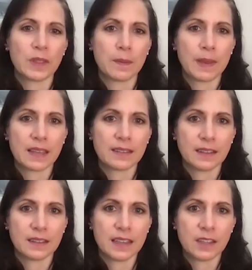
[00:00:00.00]
the biggest
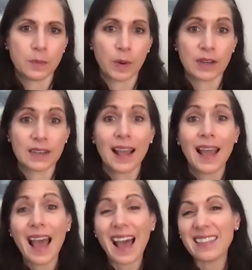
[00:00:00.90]
disease burden.
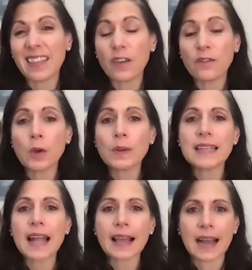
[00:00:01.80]
And then the fewest
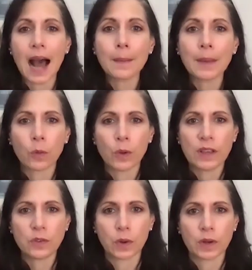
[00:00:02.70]
economic
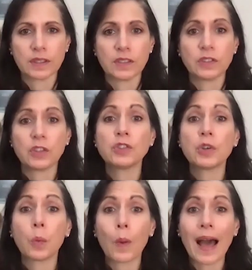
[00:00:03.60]
resources to
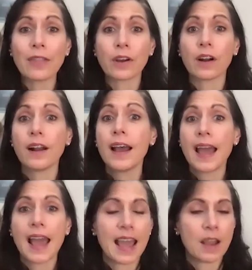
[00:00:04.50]
weather
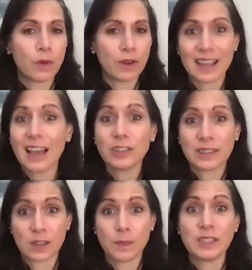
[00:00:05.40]
a recession
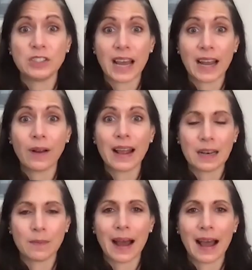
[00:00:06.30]
that's been
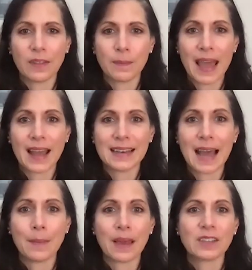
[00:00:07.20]
generated by the
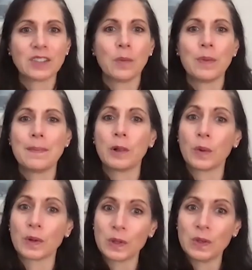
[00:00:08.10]
pandemic. So people who
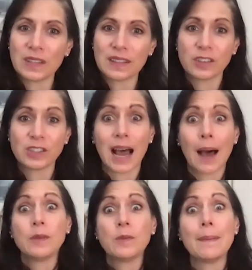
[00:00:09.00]
are losing their
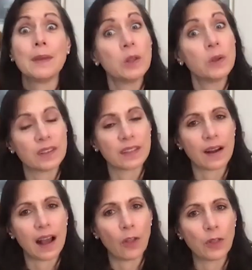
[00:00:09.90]
jobs, maybe losing their
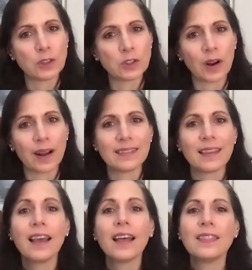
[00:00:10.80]
health insurance,
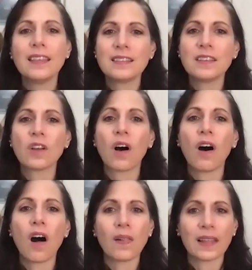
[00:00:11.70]
this is
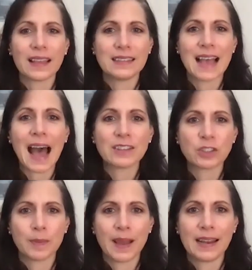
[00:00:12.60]
all
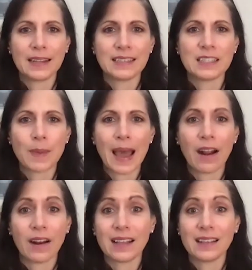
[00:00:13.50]
exacerbating
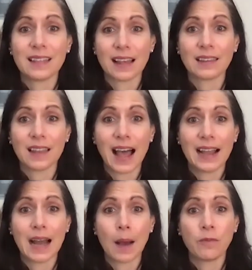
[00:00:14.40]
disparities that
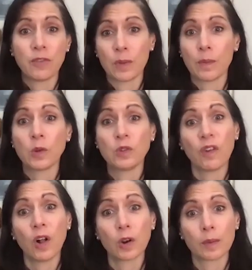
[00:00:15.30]
line up for the most
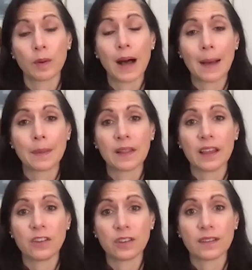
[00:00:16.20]
vulnerable
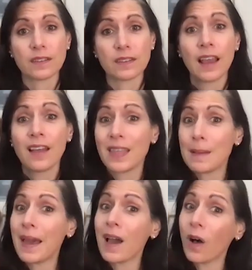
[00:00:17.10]
population. They
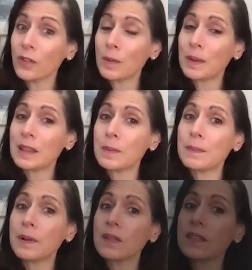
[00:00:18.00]
may also be the people